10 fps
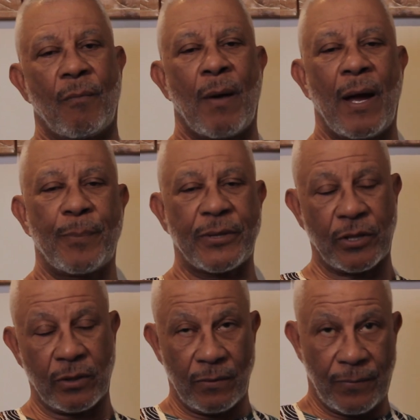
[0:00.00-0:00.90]
My
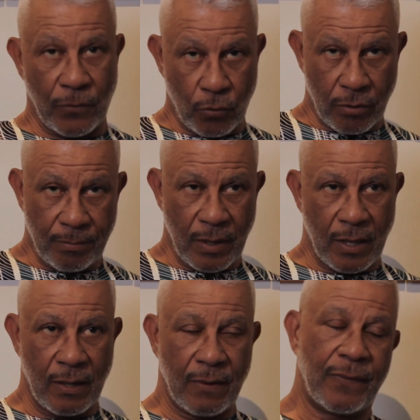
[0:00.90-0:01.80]
particular form
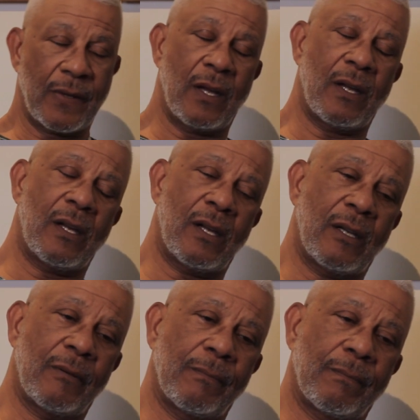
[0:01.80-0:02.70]
of
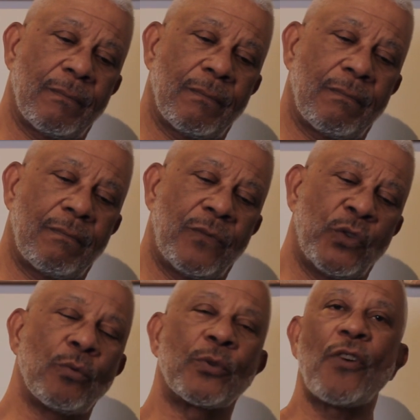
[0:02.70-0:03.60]

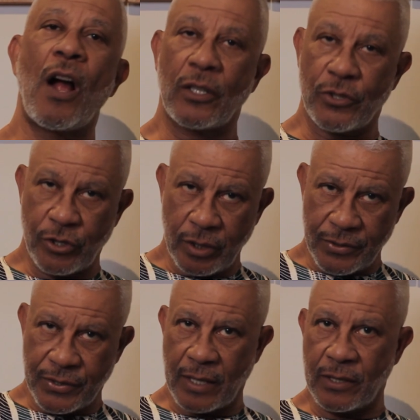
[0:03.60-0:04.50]
numerology,
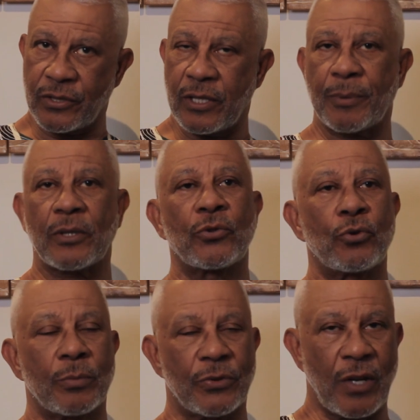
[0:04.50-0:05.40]
it's not a typical
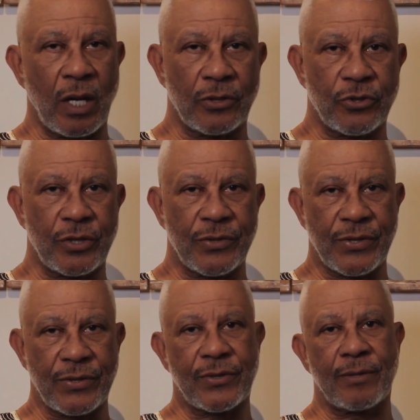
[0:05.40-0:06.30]
numerology
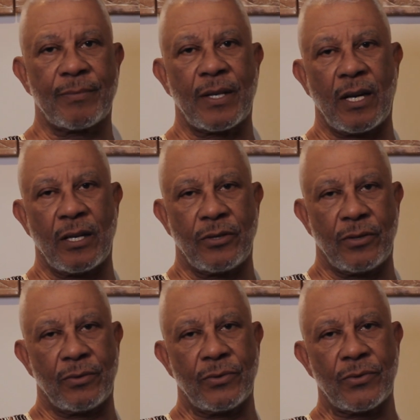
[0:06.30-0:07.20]
system that I
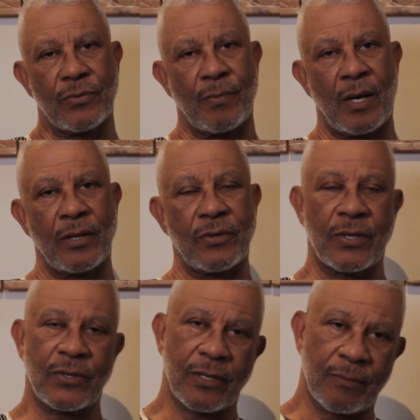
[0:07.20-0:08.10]
use. My
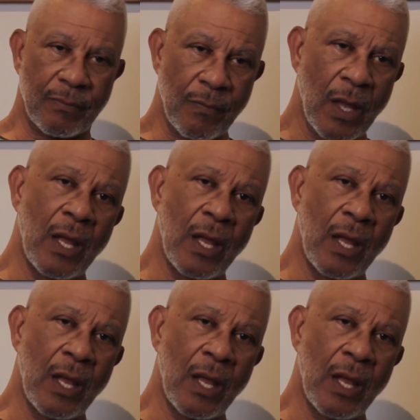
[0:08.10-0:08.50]
system